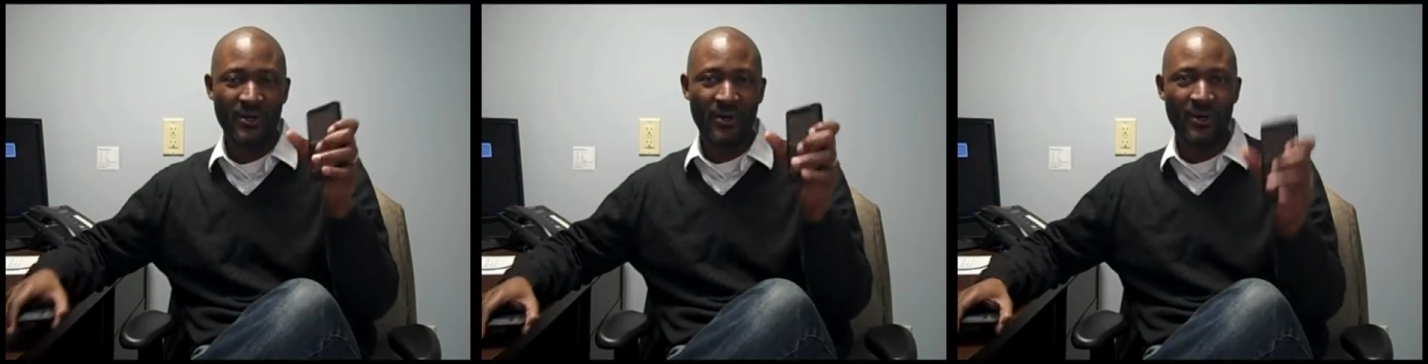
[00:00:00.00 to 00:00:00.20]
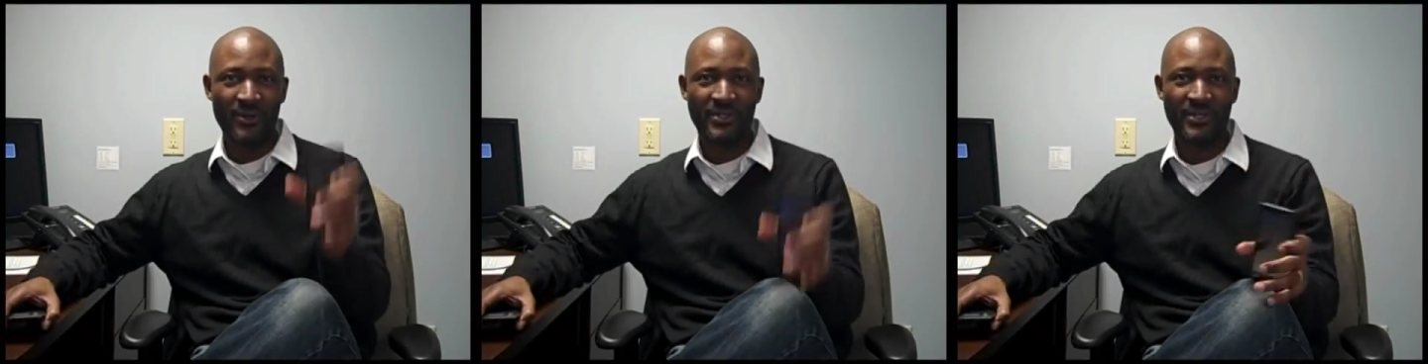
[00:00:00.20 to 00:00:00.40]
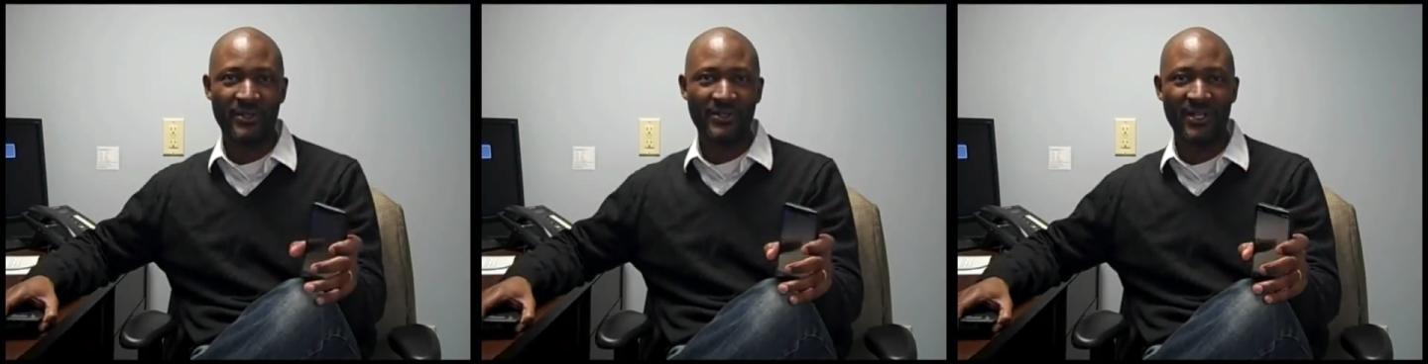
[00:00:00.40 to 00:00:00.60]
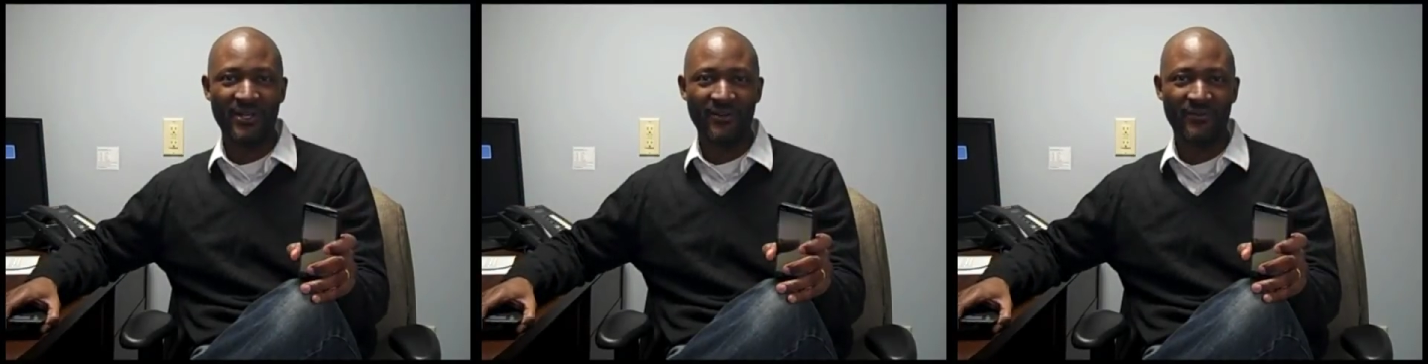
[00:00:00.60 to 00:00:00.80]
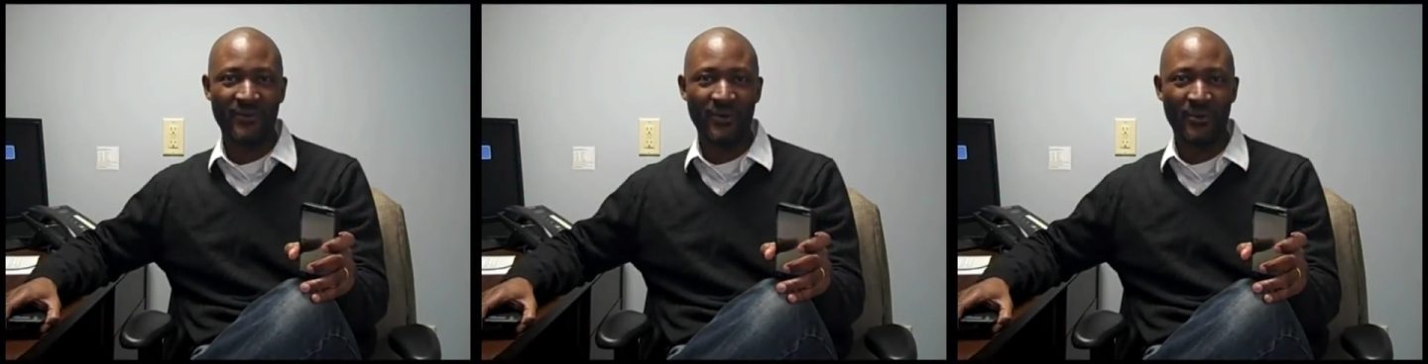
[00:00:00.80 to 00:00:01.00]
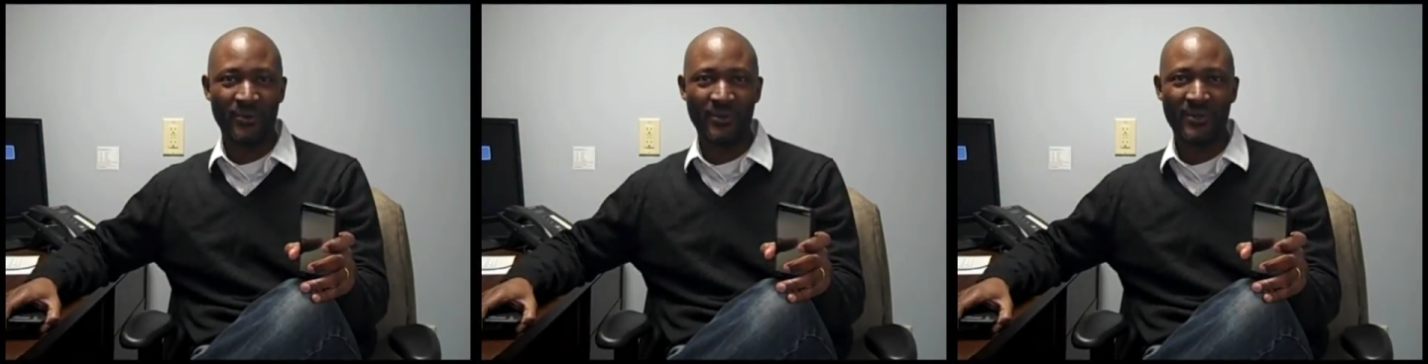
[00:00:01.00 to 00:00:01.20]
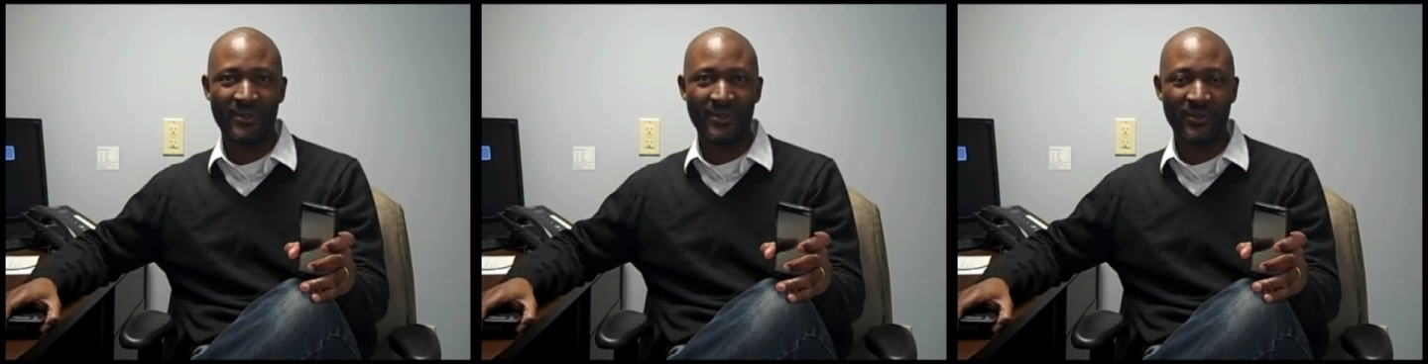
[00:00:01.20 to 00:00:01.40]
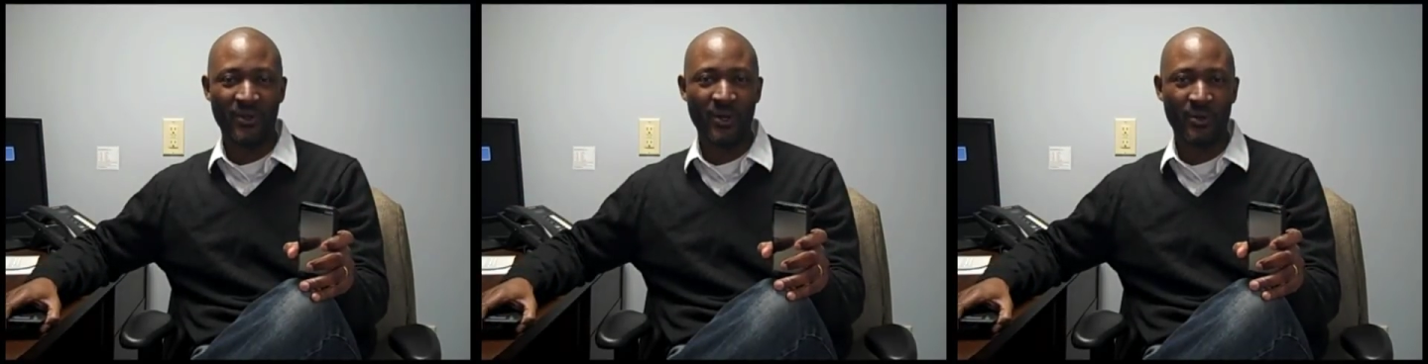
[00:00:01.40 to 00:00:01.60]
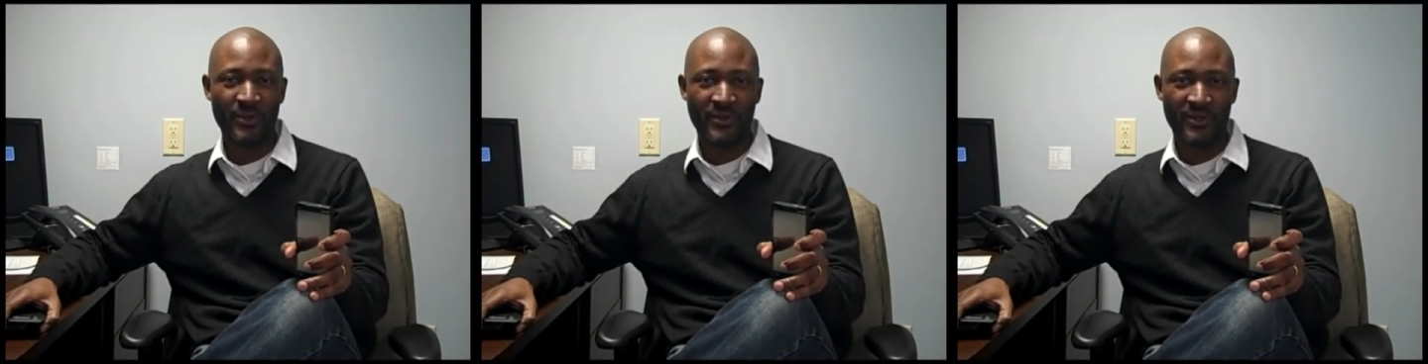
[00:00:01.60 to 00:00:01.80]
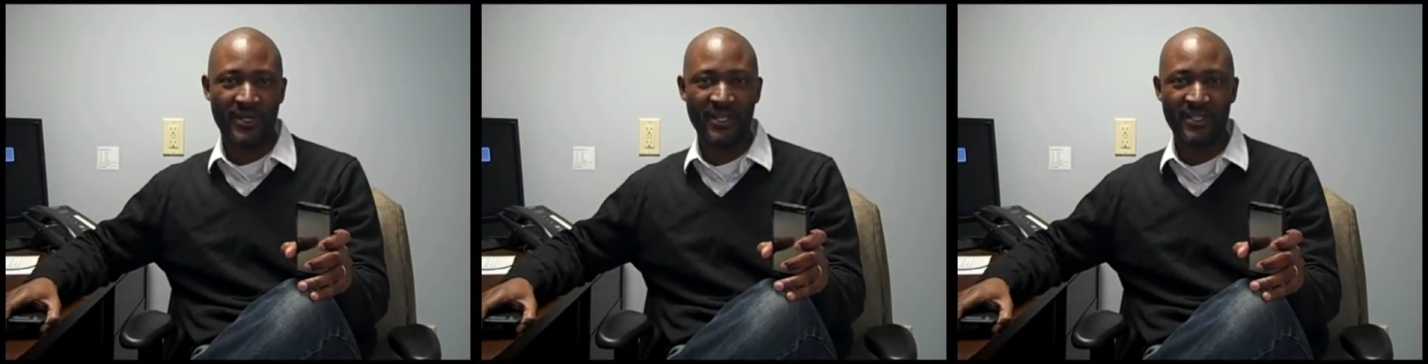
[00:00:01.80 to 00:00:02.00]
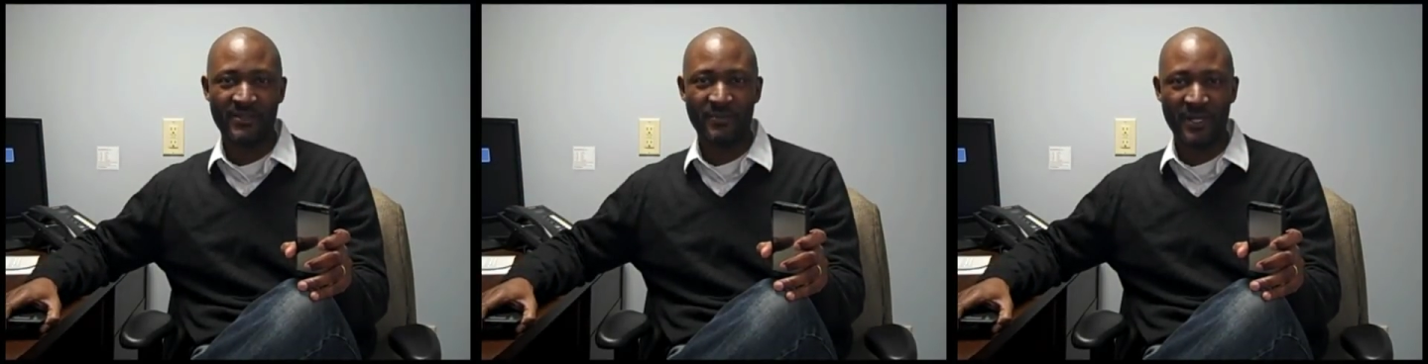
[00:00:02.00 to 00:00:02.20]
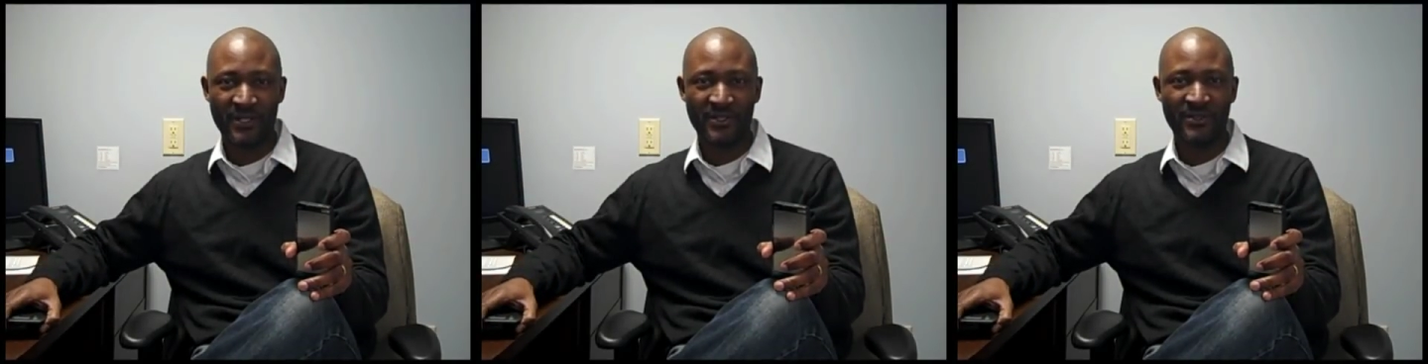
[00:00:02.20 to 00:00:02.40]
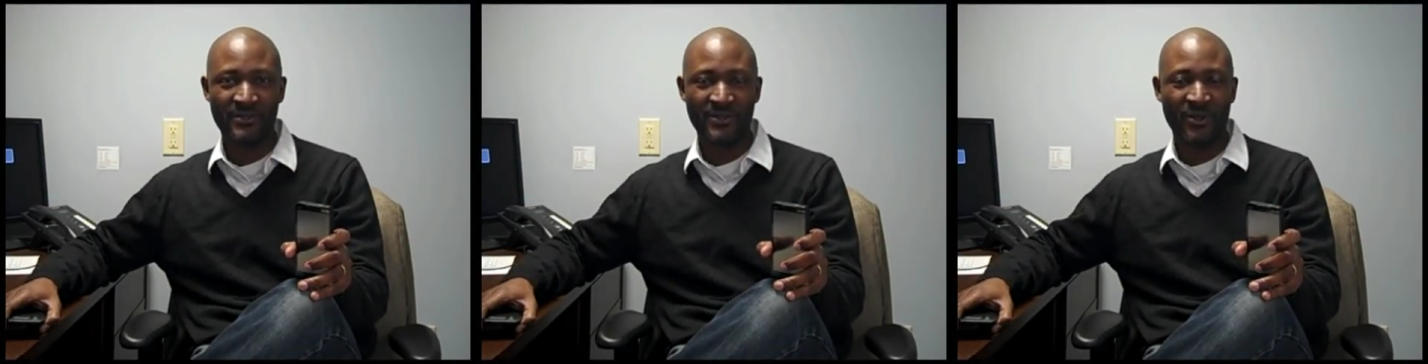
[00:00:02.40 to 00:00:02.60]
onto your cell phone, along with your kids' pictures